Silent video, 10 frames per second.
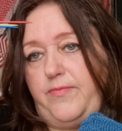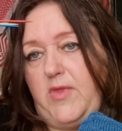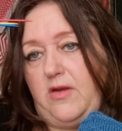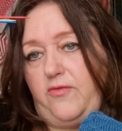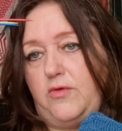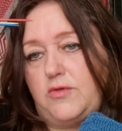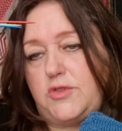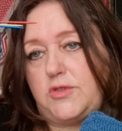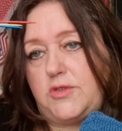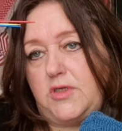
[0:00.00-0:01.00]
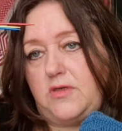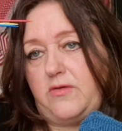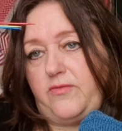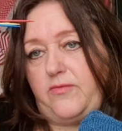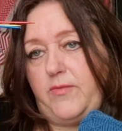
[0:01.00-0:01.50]
the future, in
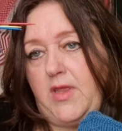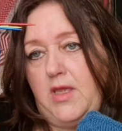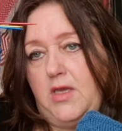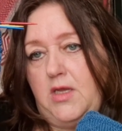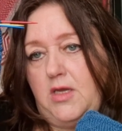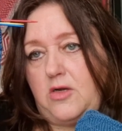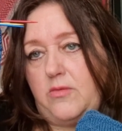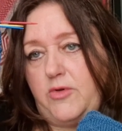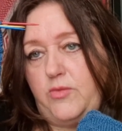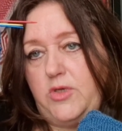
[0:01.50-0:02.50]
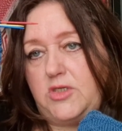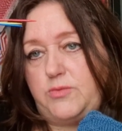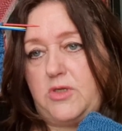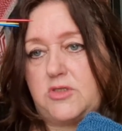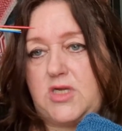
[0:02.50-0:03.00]
the coming weeks,
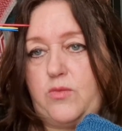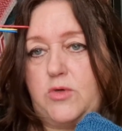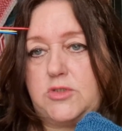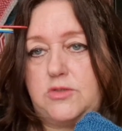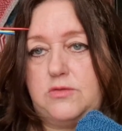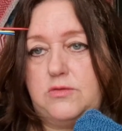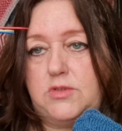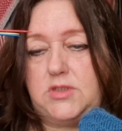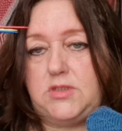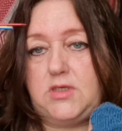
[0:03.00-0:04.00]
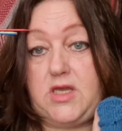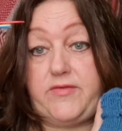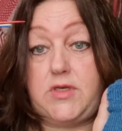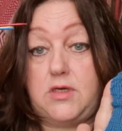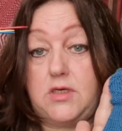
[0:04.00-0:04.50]
because I want to
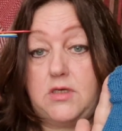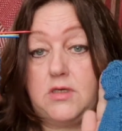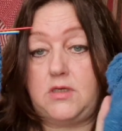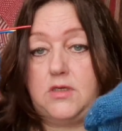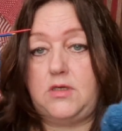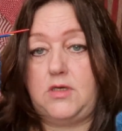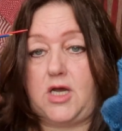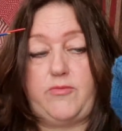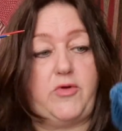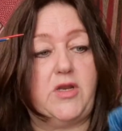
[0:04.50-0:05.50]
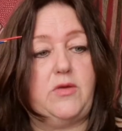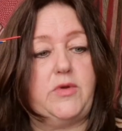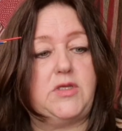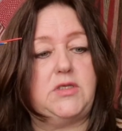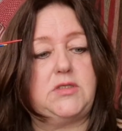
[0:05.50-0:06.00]
have it done. I'm ready
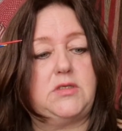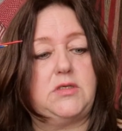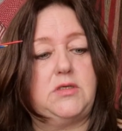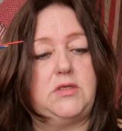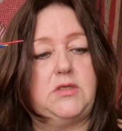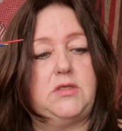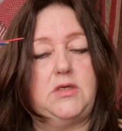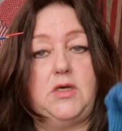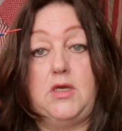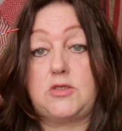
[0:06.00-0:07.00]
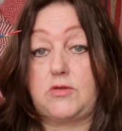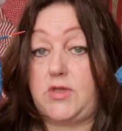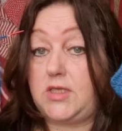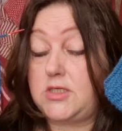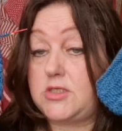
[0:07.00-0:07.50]
with it. So
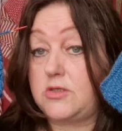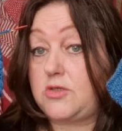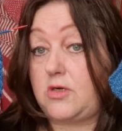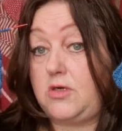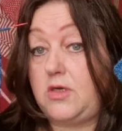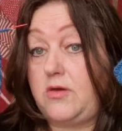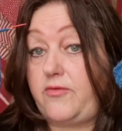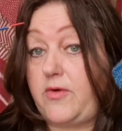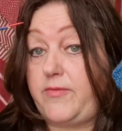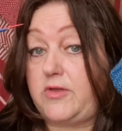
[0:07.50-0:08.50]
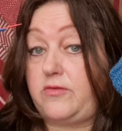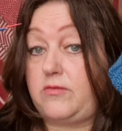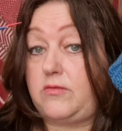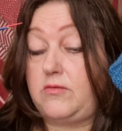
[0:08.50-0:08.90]
that is the sock from the